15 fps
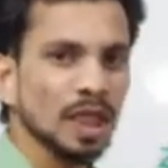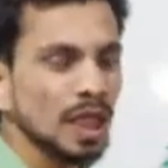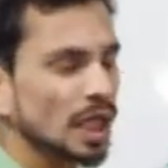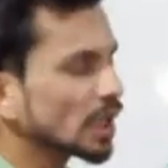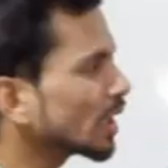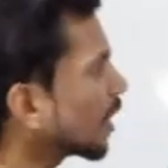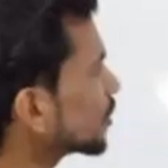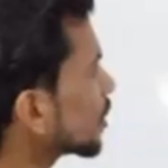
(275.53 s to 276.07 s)

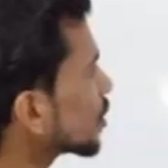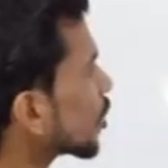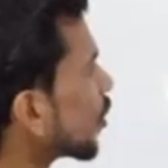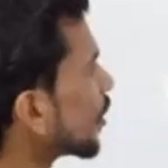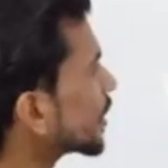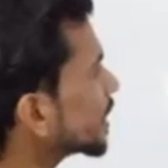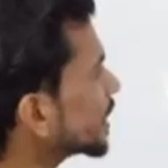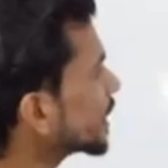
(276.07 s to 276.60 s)
Now the
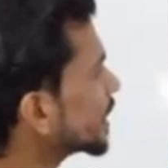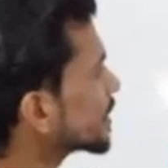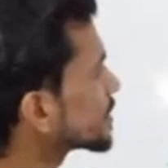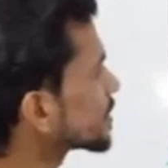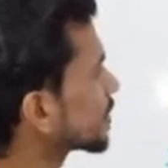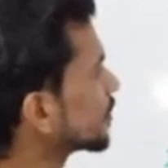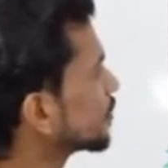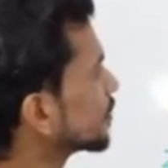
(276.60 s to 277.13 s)

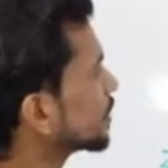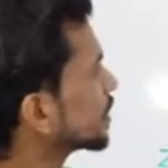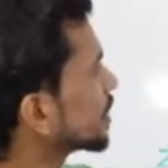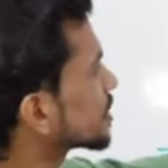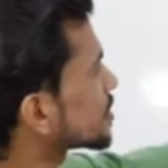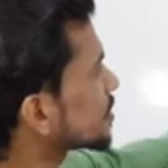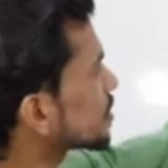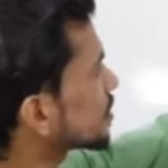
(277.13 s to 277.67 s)
coordinates,
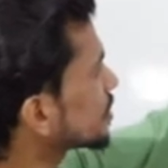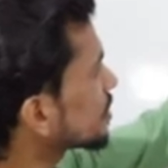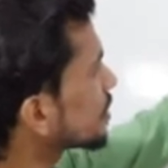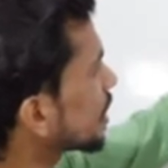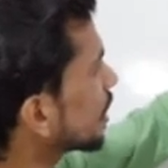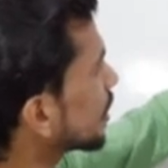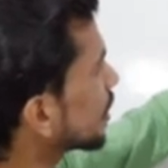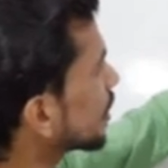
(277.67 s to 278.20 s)
this
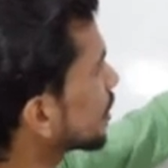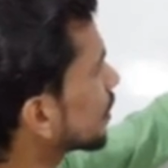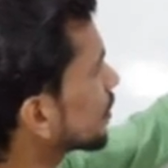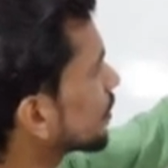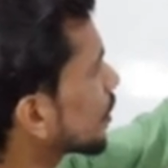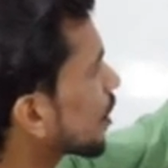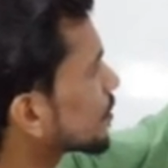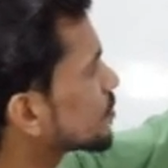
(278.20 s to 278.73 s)

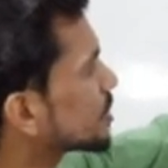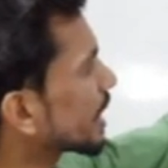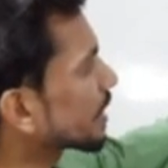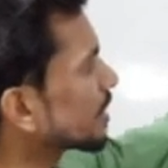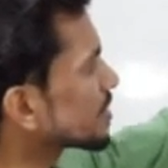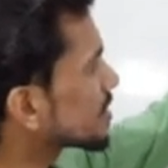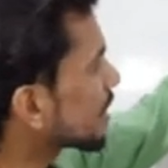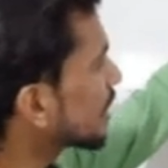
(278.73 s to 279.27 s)
object
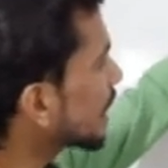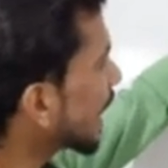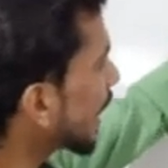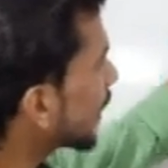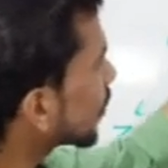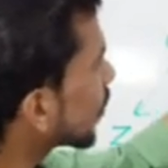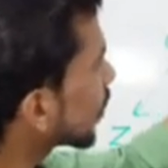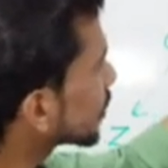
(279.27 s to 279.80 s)
is
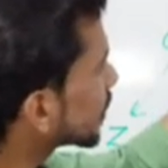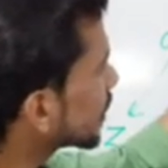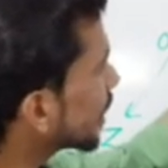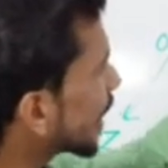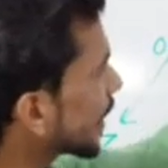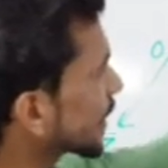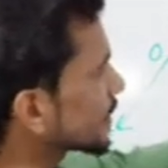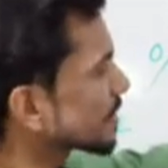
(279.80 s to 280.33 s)
laying on the
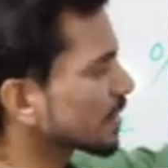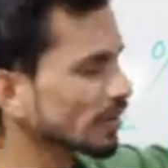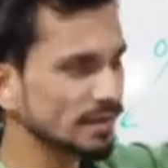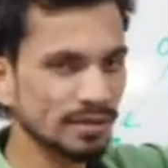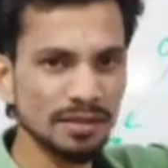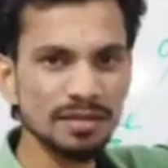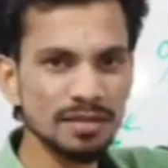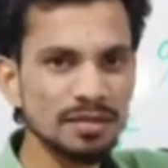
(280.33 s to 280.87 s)

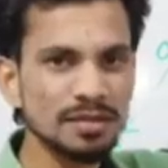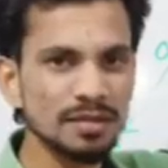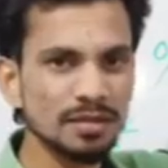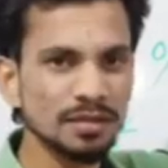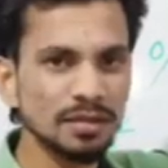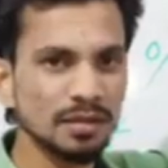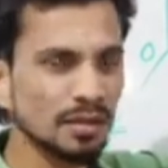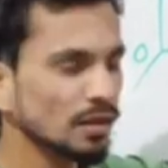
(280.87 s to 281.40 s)
x-axis
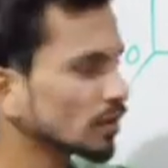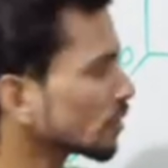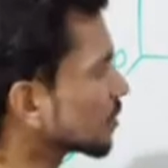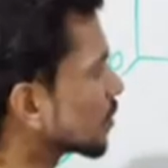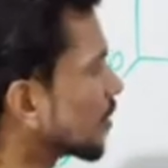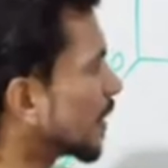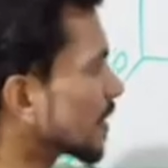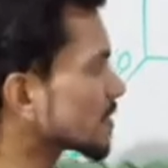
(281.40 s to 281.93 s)

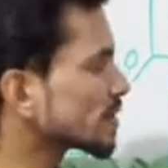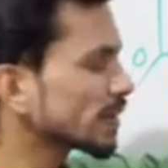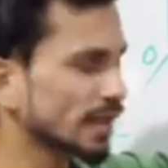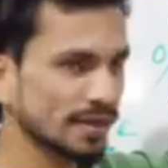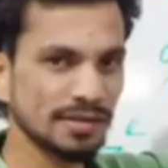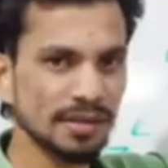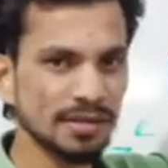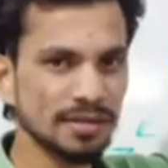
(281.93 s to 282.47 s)
towards the
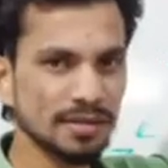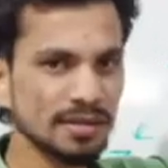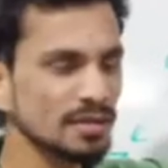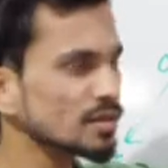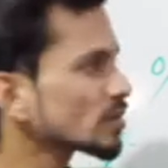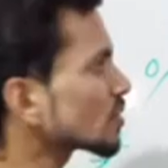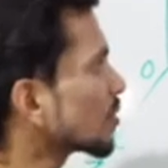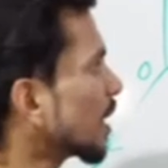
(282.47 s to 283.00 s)
x-axis,
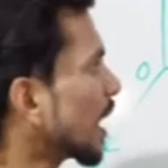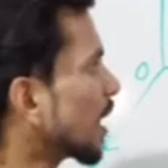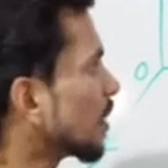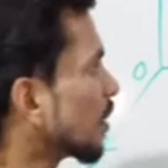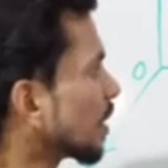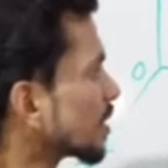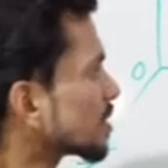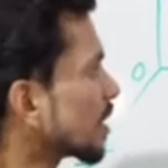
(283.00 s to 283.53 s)
so L
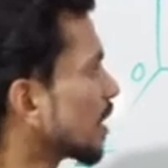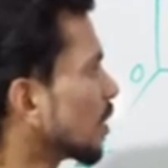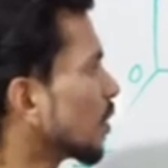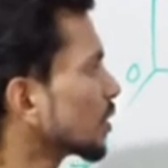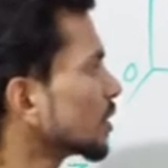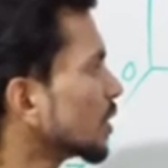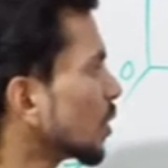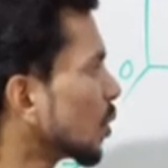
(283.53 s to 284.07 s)
naught is
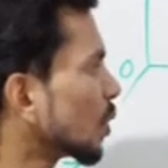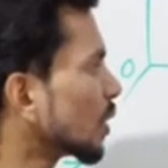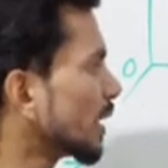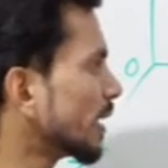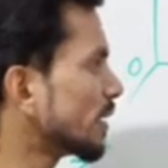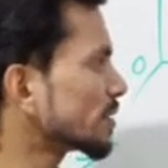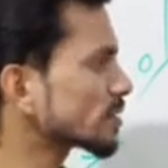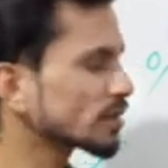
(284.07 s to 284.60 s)
along the O
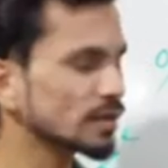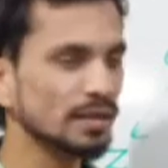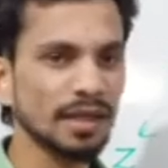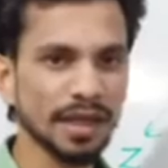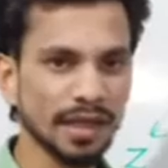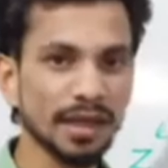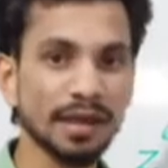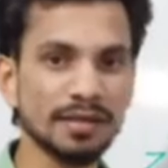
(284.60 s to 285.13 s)
dash
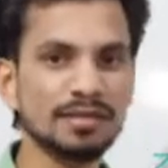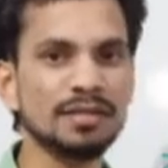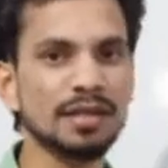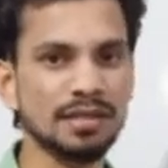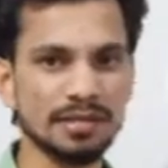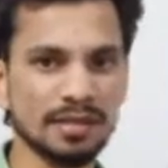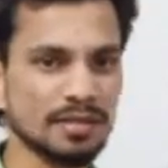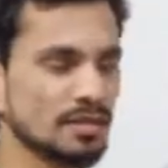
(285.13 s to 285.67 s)
x
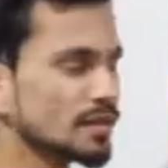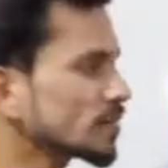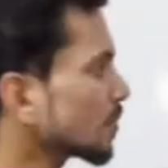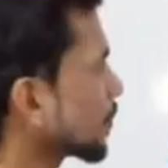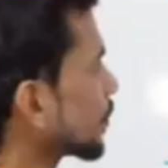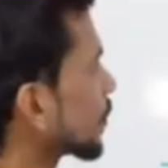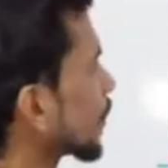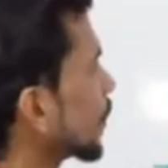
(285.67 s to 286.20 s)
dash axis.
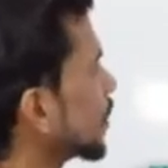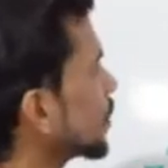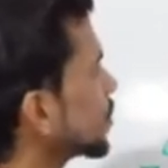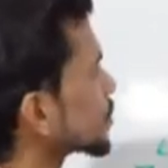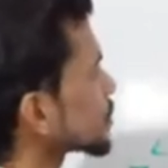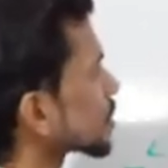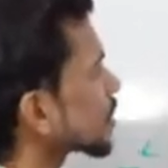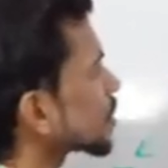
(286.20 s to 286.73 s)

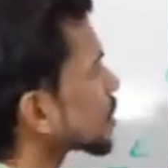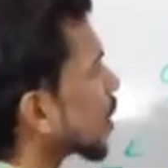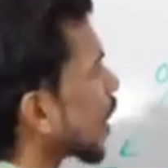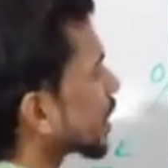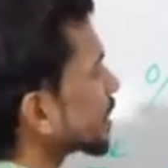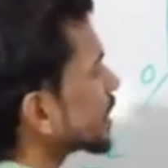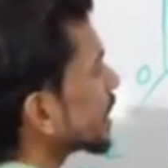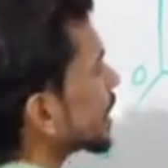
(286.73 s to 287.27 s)
So the
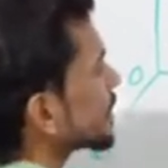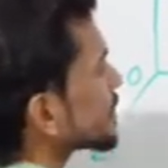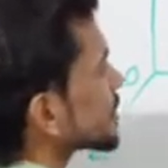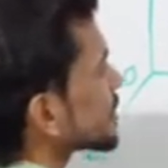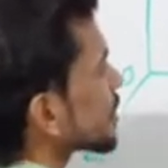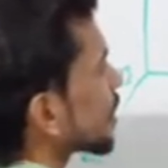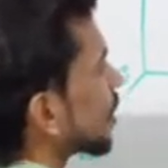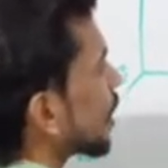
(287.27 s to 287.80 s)

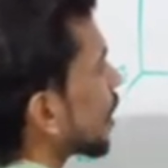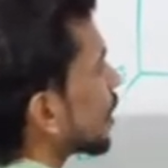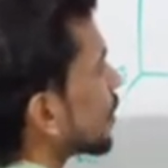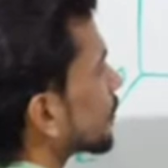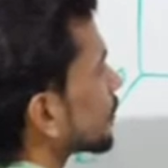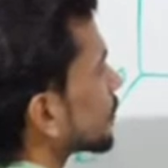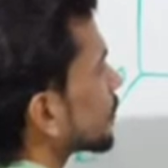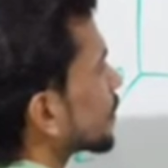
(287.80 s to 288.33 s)
coordinates
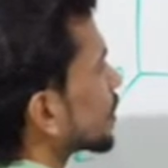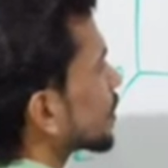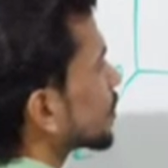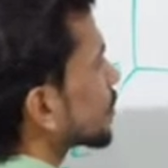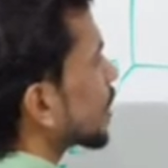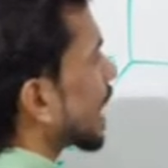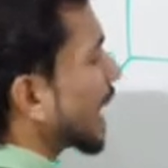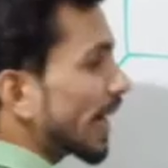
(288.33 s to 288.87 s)
of
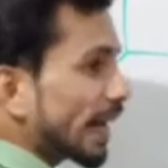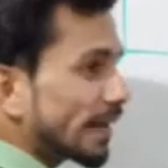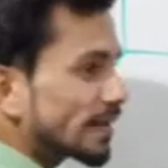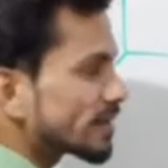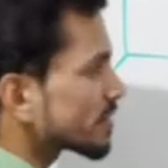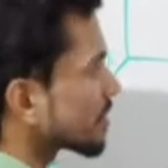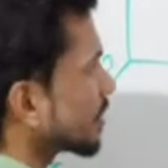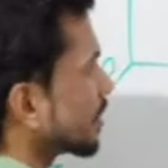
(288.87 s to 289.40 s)

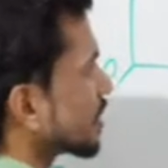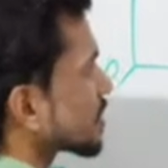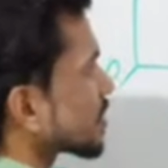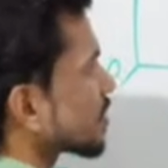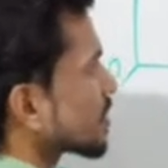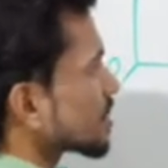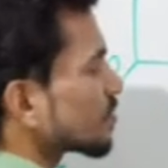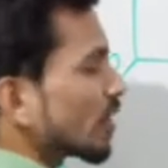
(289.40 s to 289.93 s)
ends, this
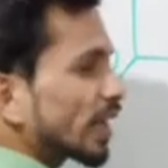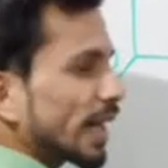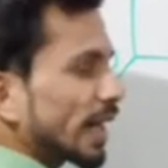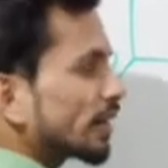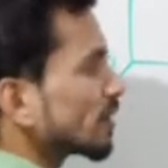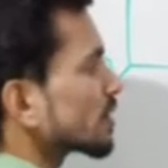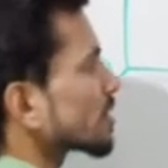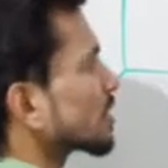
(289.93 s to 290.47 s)
is one
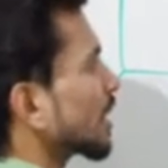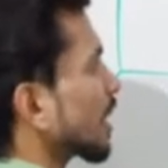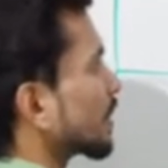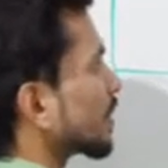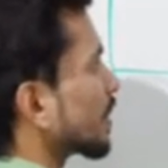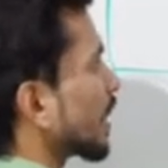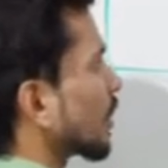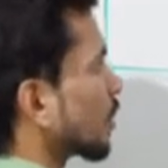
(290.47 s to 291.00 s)
end, this is the
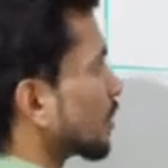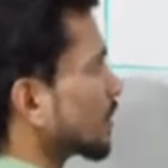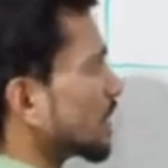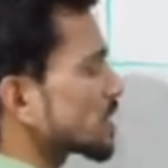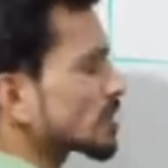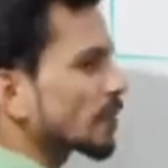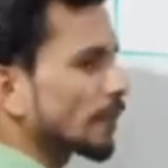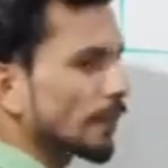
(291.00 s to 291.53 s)
another end of this